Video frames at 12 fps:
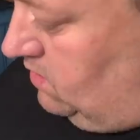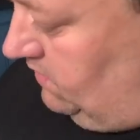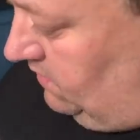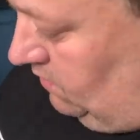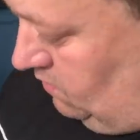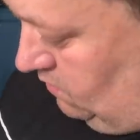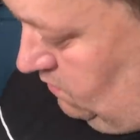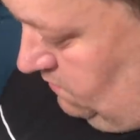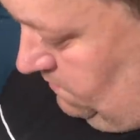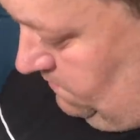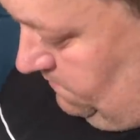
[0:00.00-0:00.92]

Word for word: These are cool.